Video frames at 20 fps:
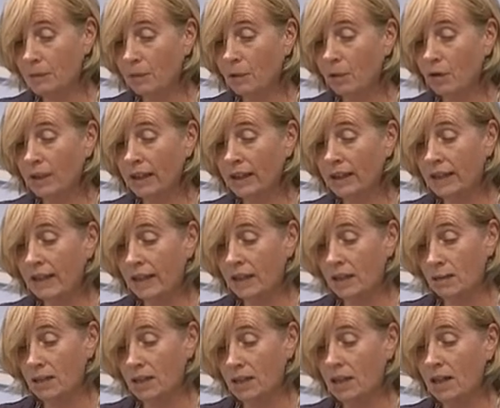appalling
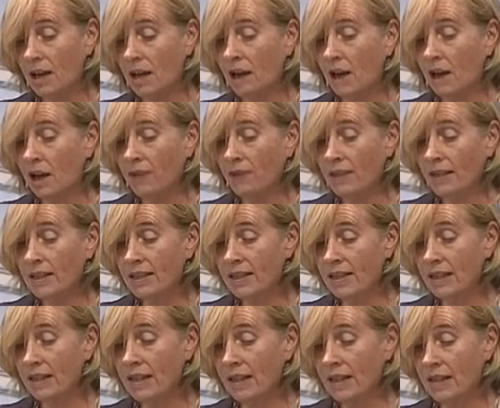inequity of
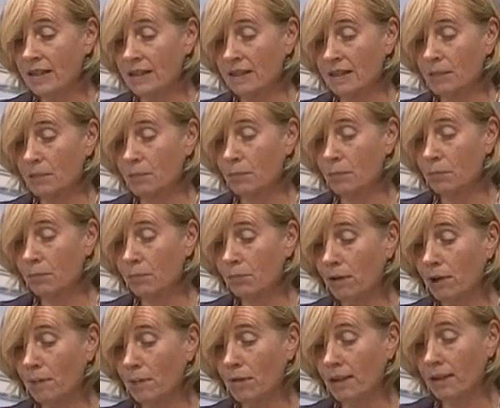ASD classes between
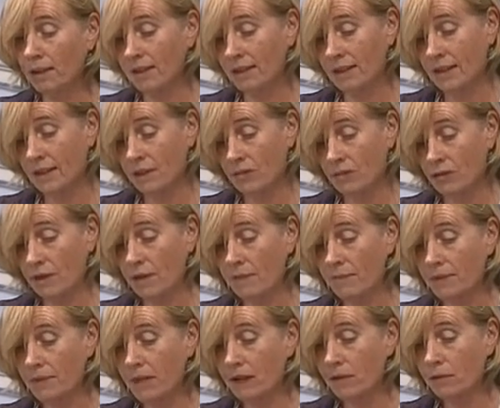primary and secondary.
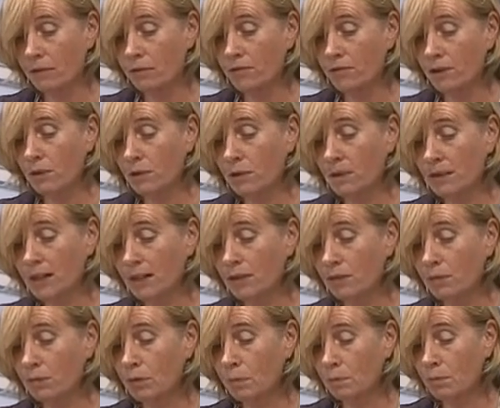The review and
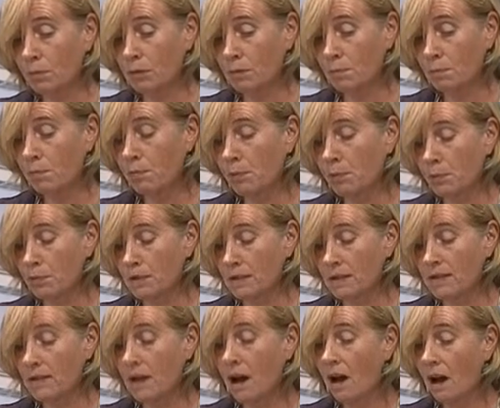annual report
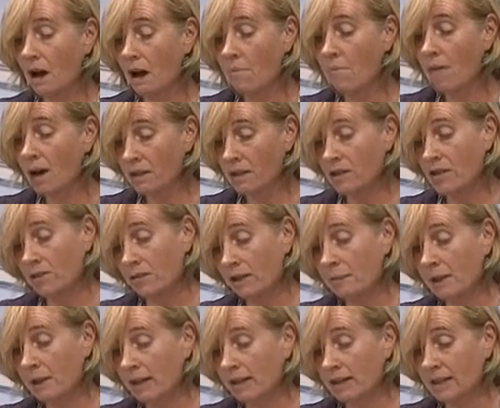proposals are
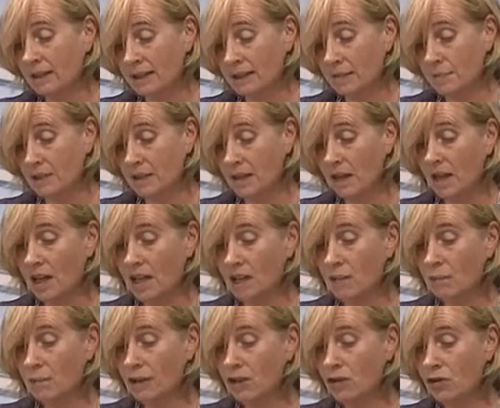monitoring mechanisms
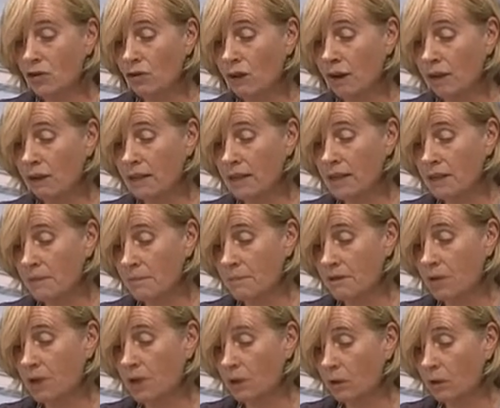to make sure our attempts
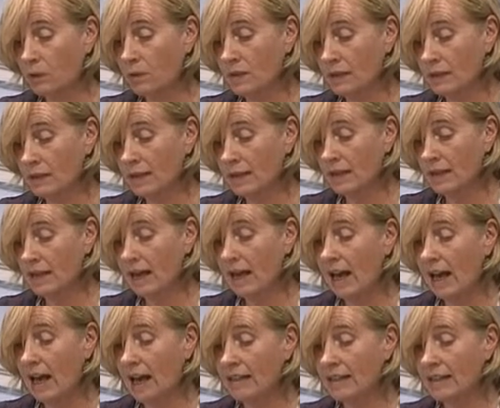to close this
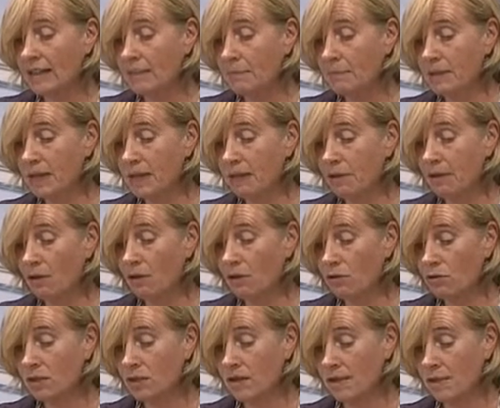and eliminate the
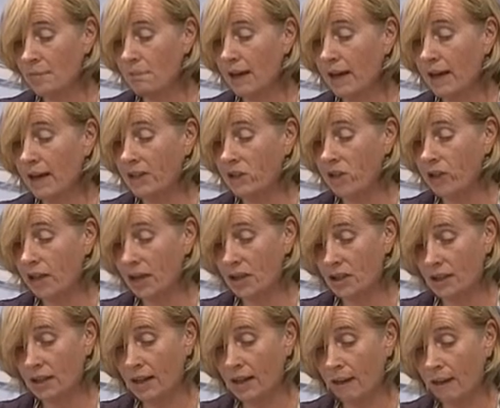autism
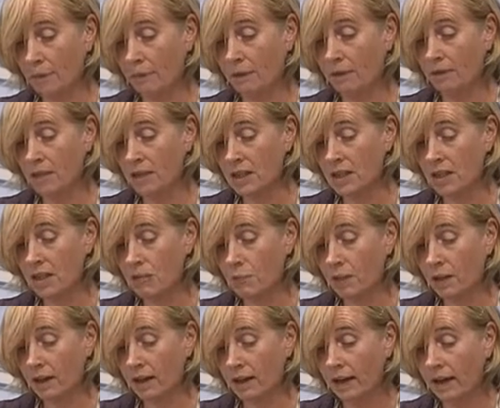education gap are indeed
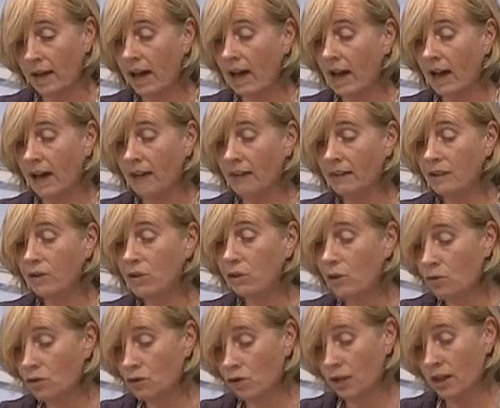working, and that
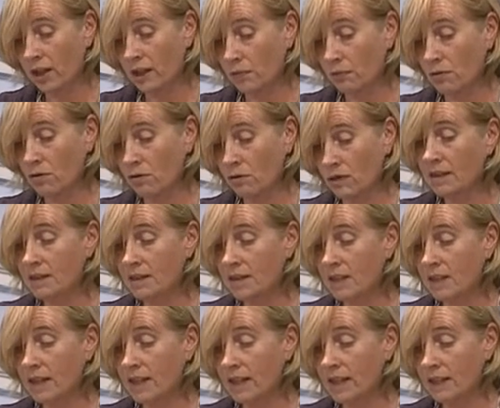no child with autism is
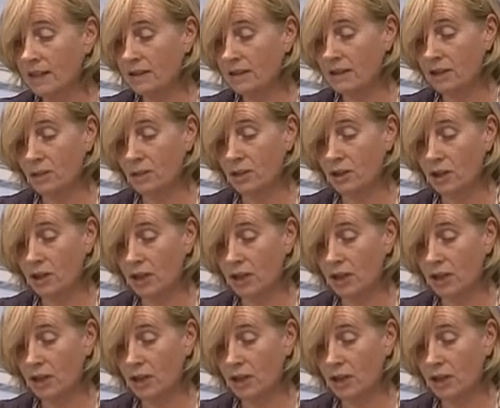denied access to